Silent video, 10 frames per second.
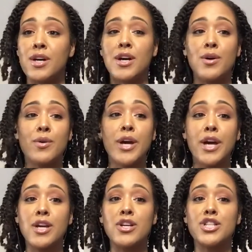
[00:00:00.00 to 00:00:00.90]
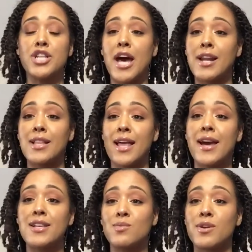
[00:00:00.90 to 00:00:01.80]
okay your shot
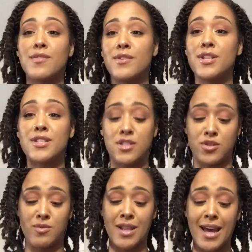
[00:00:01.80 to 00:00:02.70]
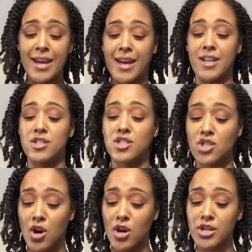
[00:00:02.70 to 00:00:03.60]
glass whatever it is that you like and
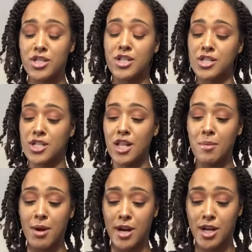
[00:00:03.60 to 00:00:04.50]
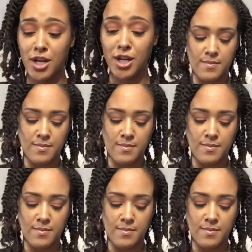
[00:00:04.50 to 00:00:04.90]
start celebrating